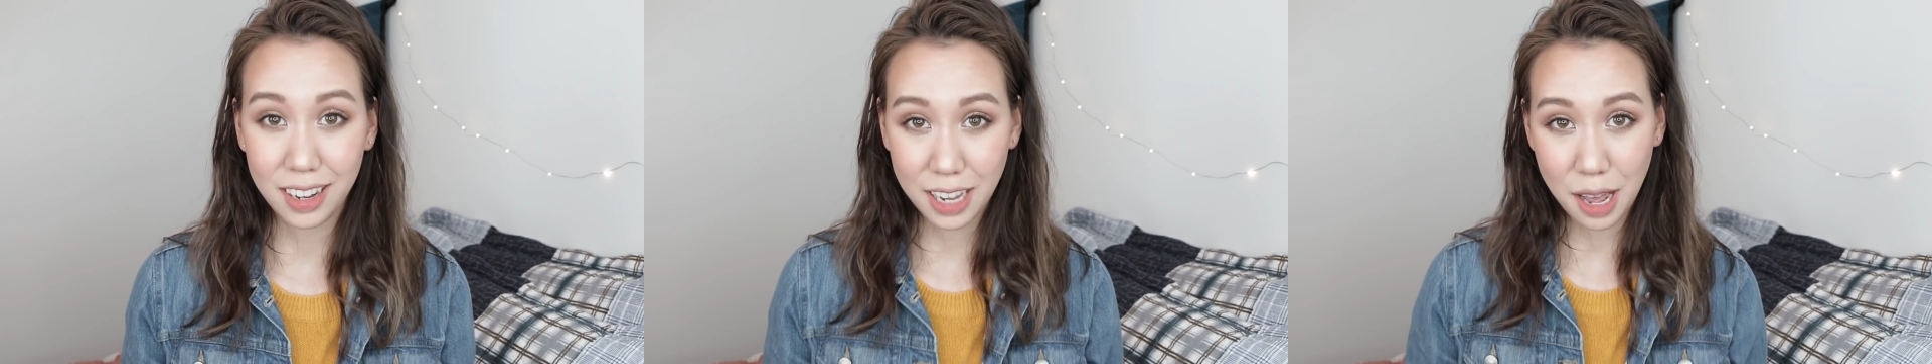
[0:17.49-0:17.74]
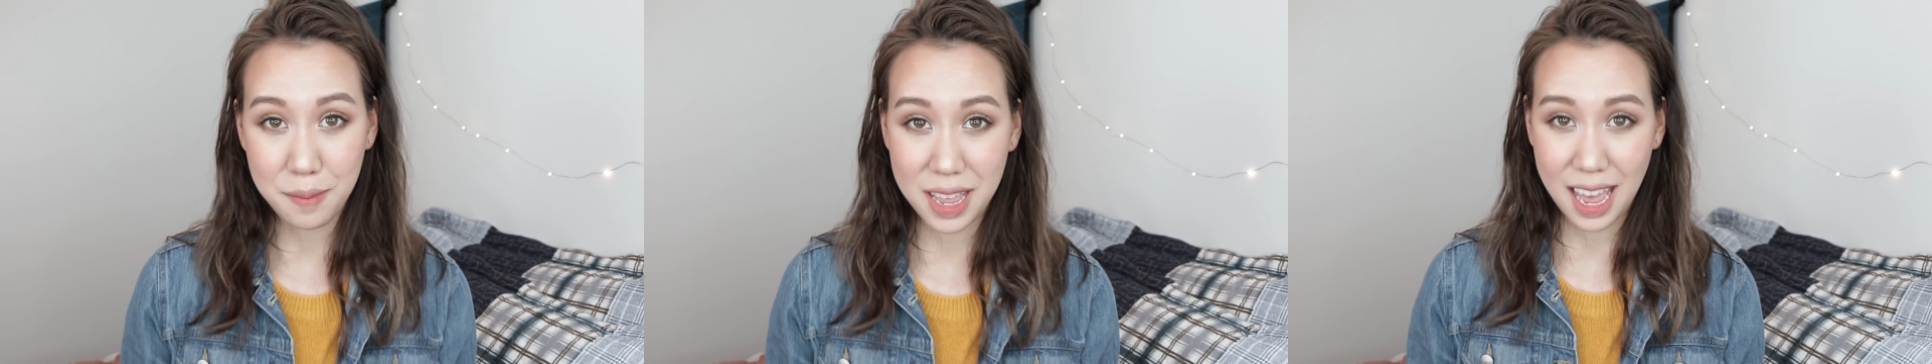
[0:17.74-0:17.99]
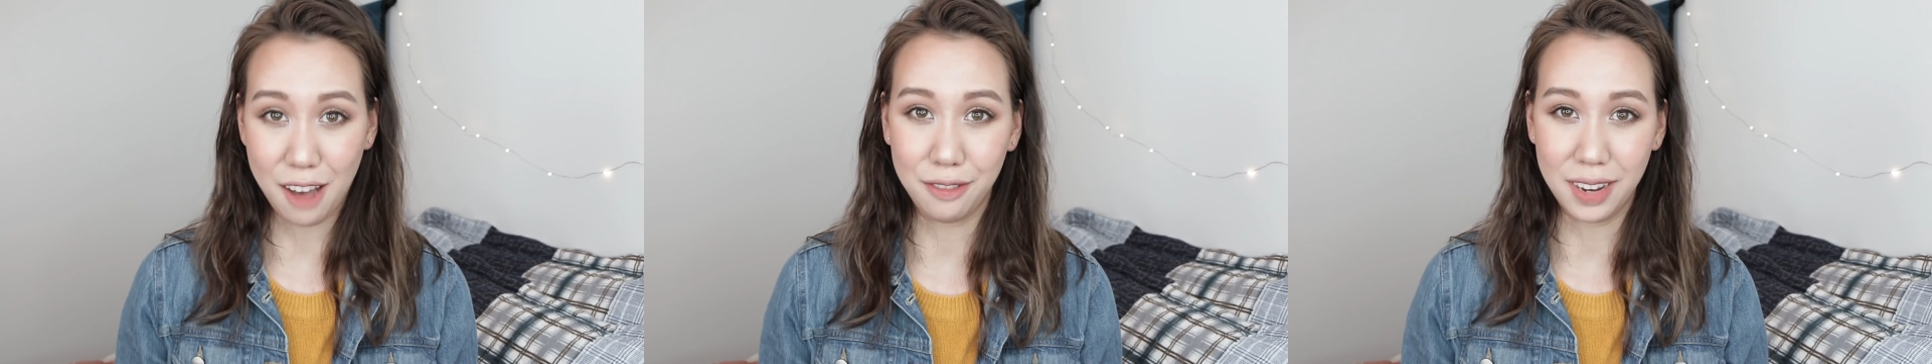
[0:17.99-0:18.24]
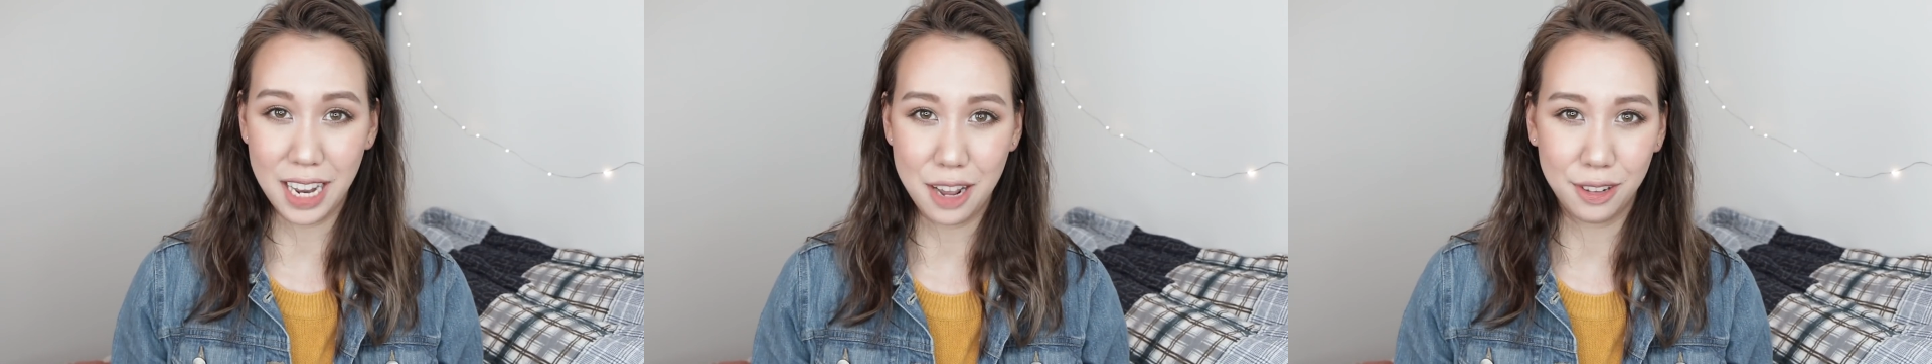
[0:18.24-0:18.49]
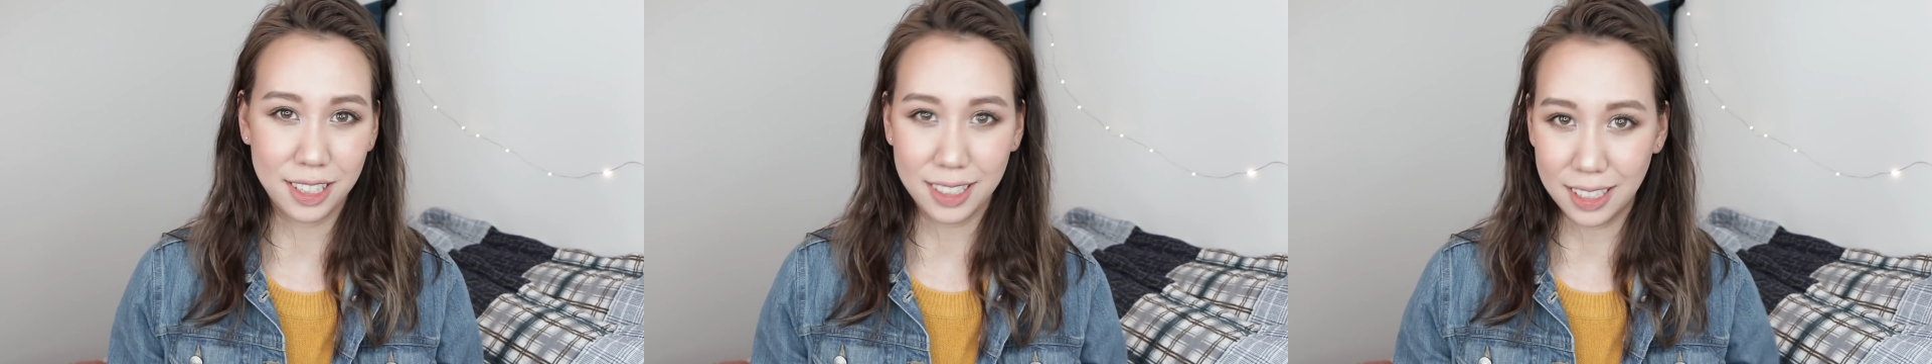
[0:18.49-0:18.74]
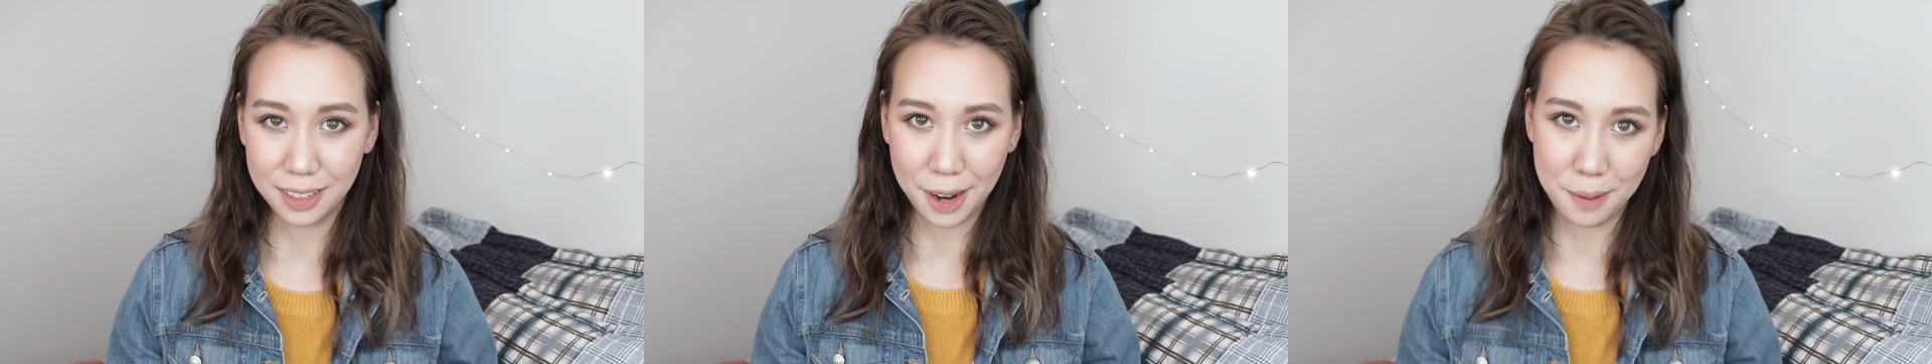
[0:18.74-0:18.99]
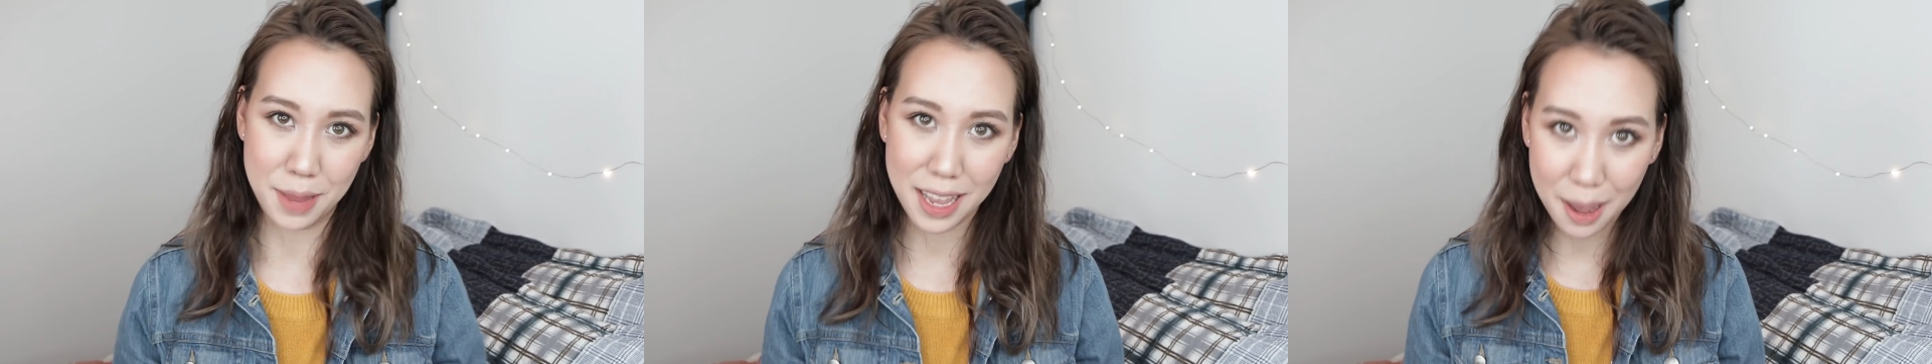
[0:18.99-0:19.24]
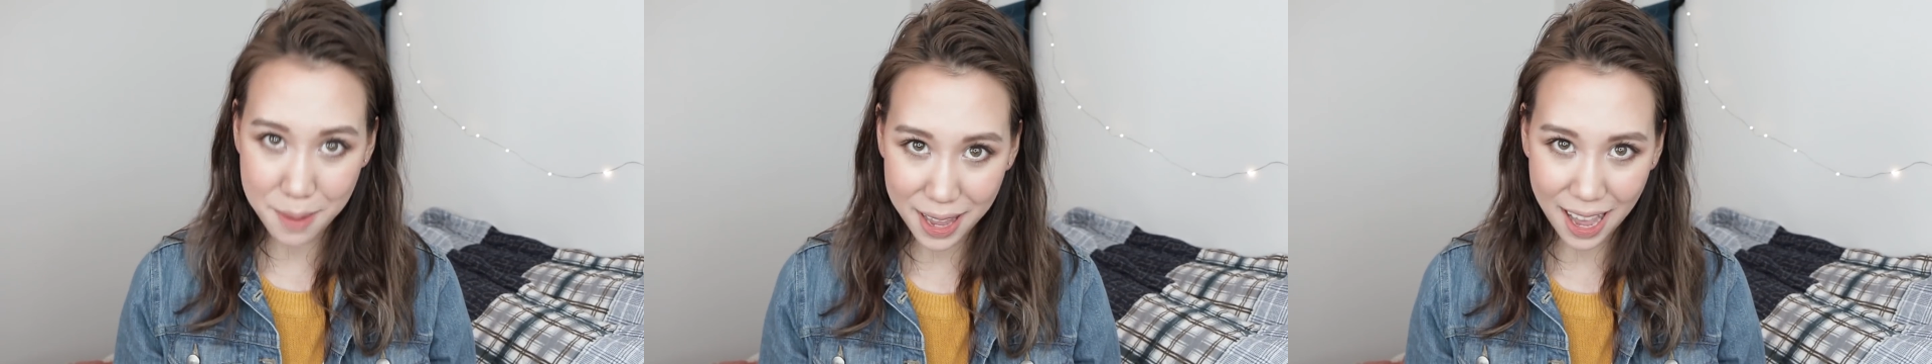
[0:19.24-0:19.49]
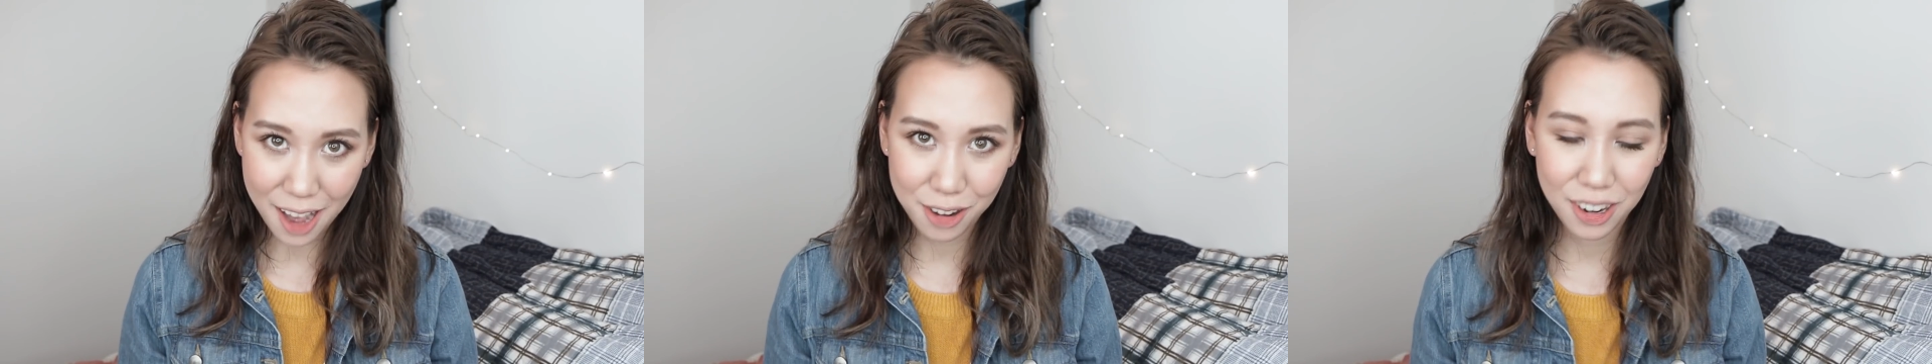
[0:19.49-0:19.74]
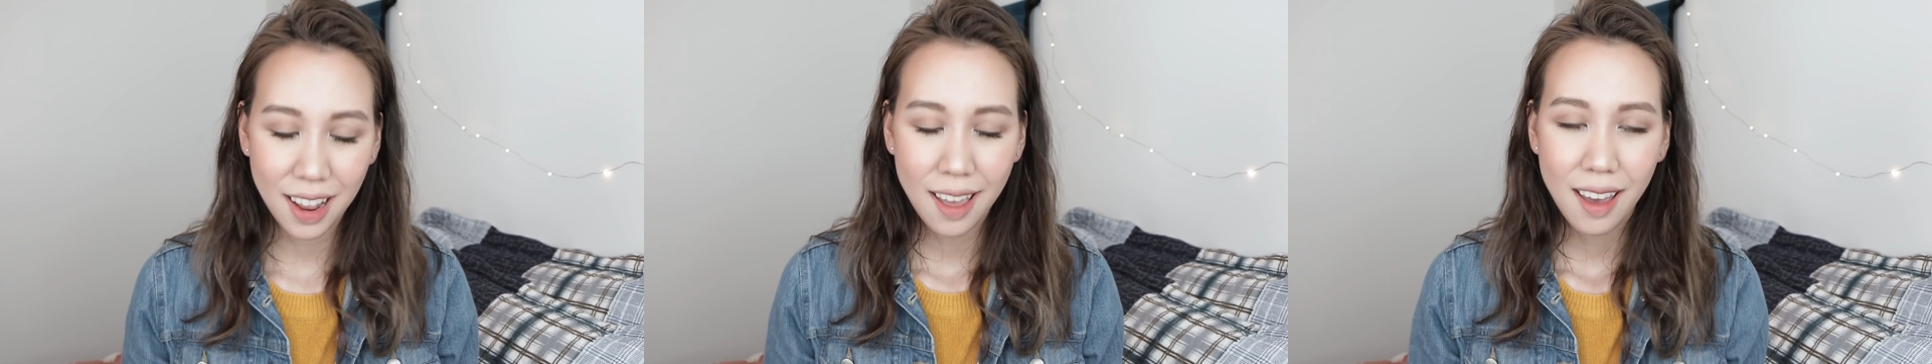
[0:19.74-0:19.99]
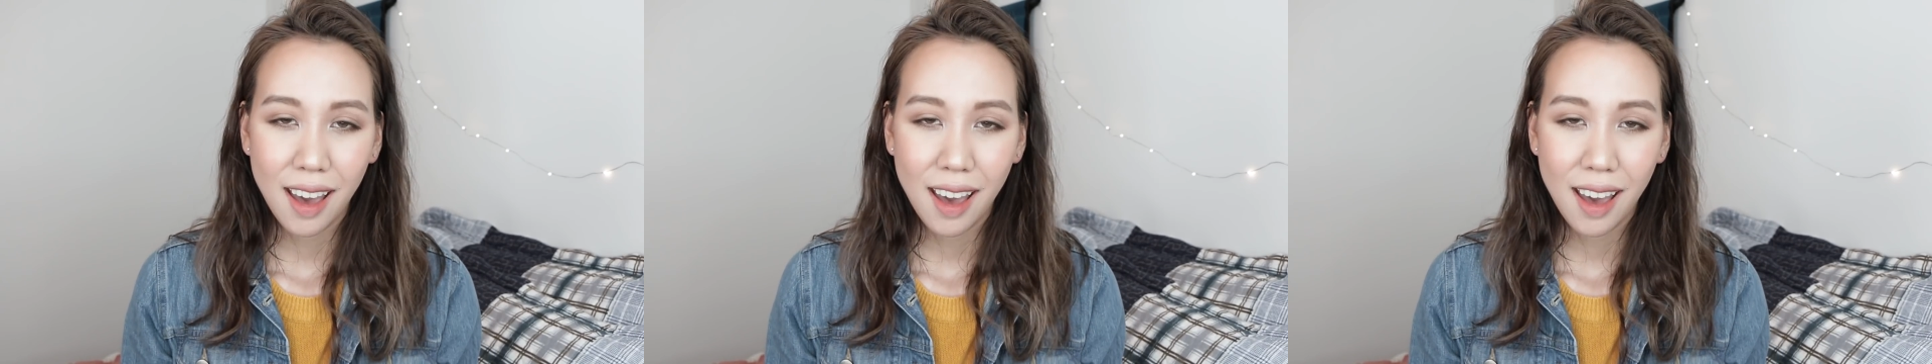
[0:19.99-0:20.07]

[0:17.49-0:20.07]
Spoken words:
a coming out video. This is not me coming out.